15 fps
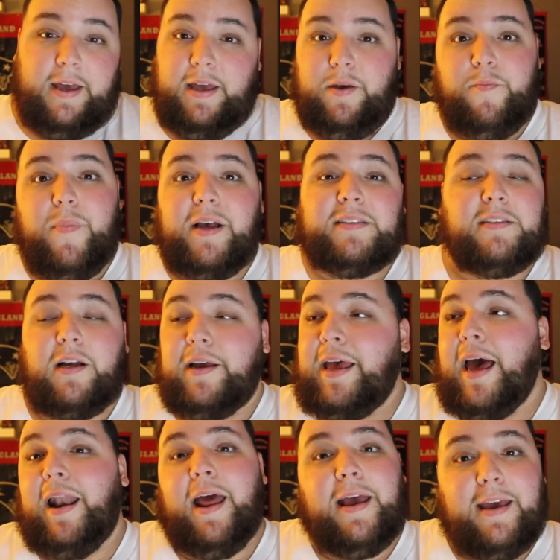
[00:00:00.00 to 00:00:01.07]
He missed,
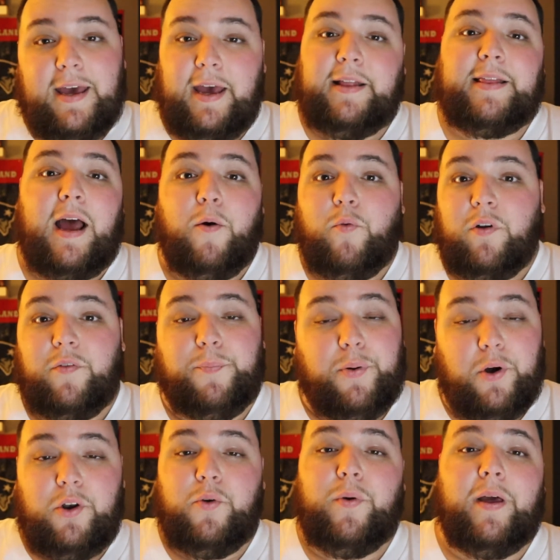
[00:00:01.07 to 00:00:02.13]
again, a kick that would have
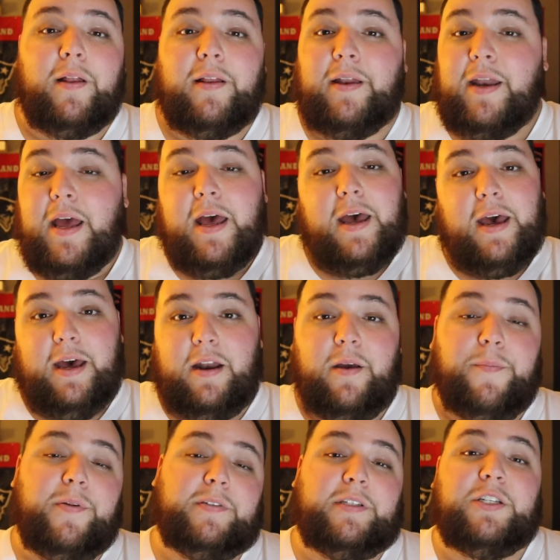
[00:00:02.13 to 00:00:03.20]
put New England in
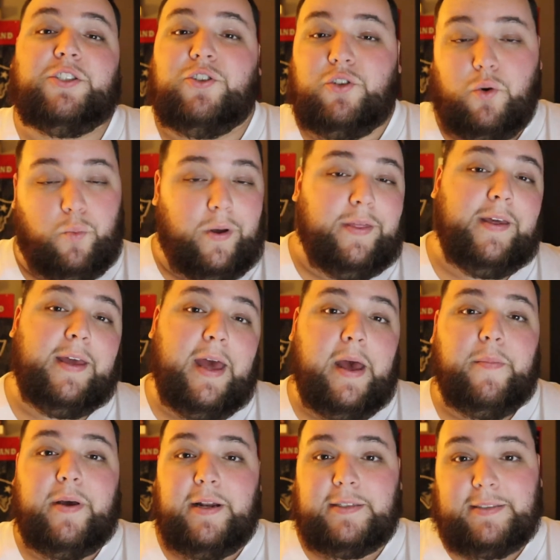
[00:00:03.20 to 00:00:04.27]
a position to win the
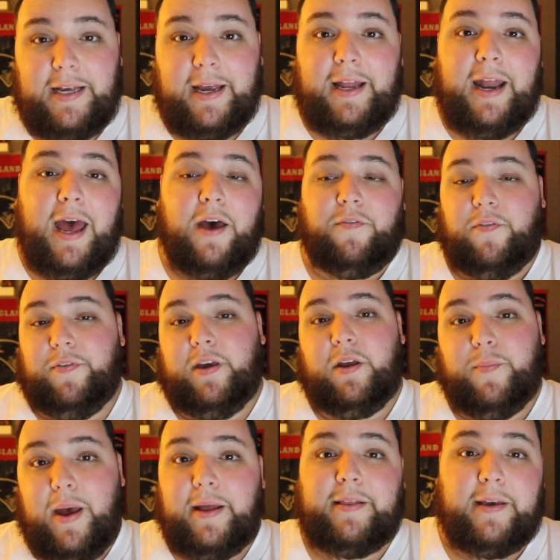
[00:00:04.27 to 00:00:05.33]
game in the second half if he could
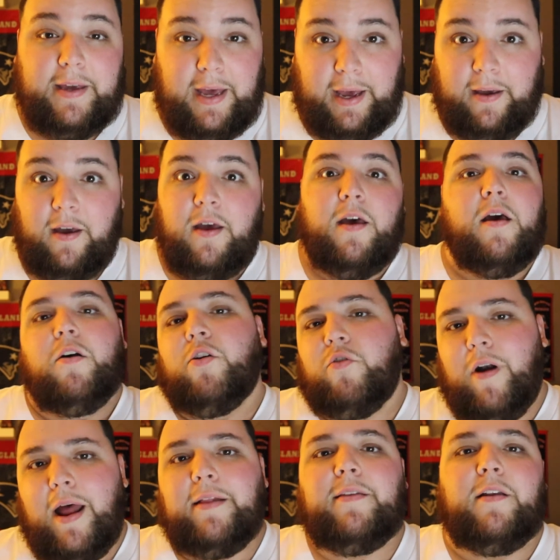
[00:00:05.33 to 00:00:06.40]
make the kick.
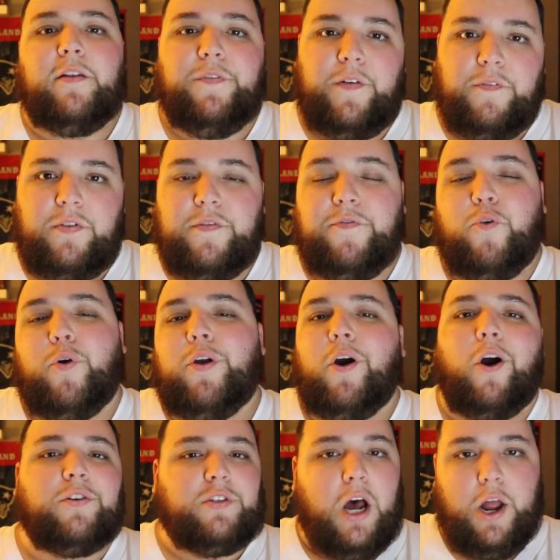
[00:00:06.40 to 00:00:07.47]
Granted, it's 54
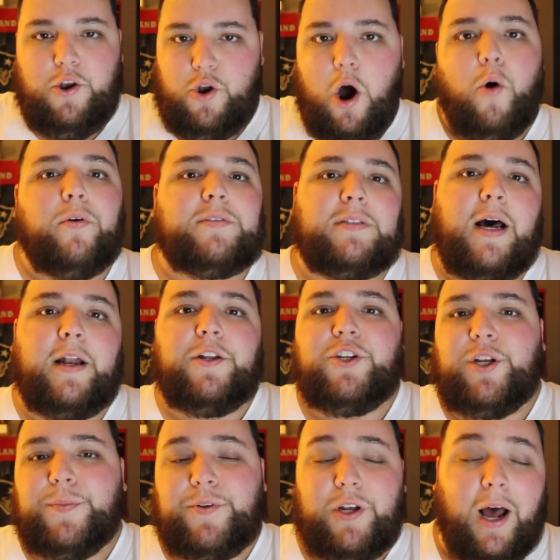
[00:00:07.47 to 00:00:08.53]
yards. I know it's not a
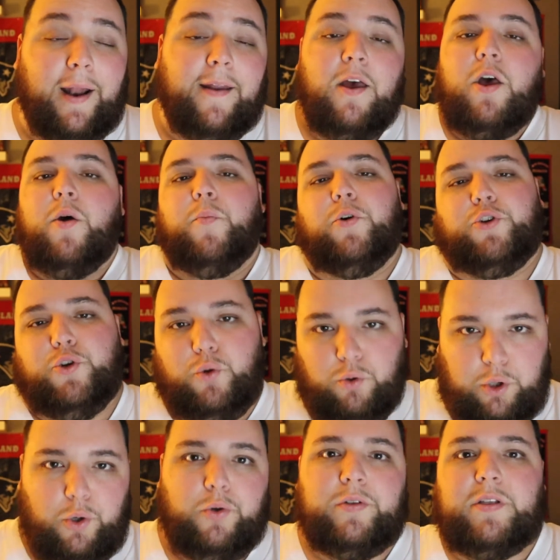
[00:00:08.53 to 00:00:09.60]
chip shot, but you
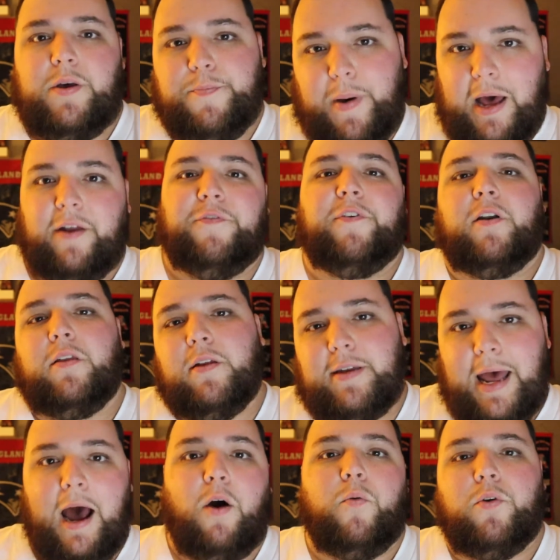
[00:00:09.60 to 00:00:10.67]
lose the benefit of the
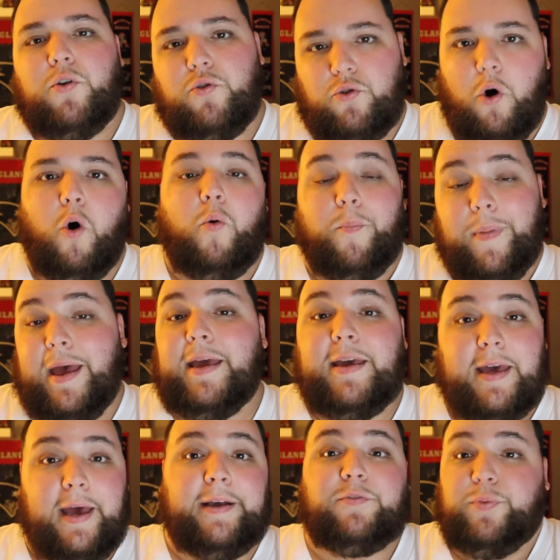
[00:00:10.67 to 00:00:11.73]
doubt when you don't make
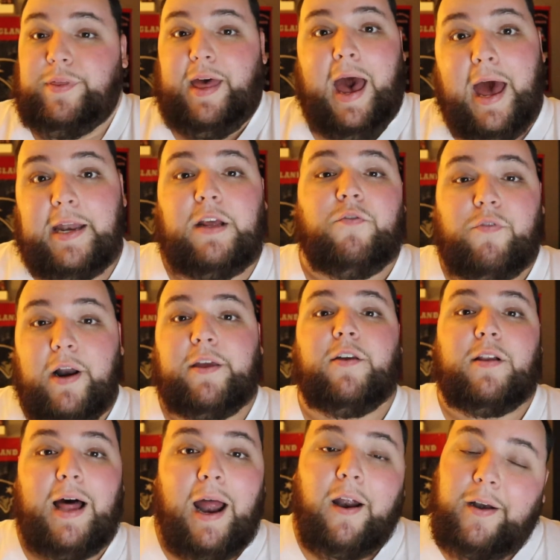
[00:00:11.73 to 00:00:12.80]
kicks with any
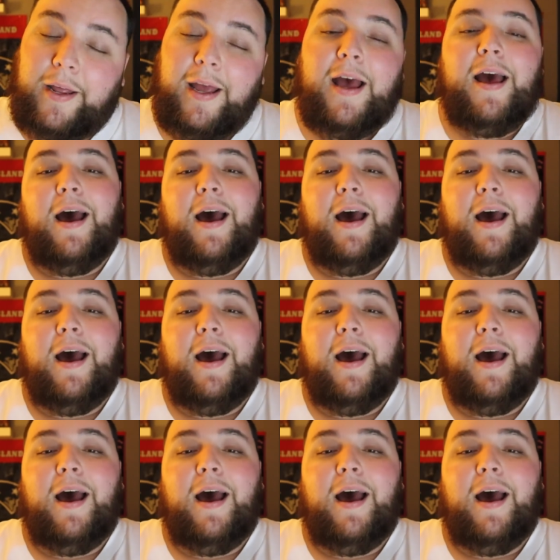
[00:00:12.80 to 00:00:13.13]
regularity.